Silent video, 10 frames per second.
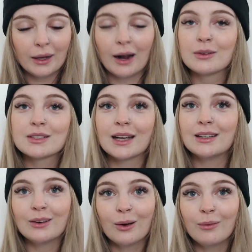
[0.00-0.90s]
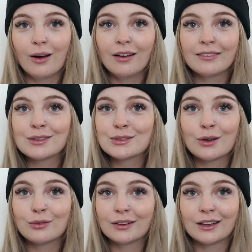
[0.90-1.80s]
And I was like, you know what? That's
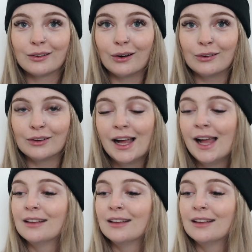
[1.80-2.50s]
so freaking cool.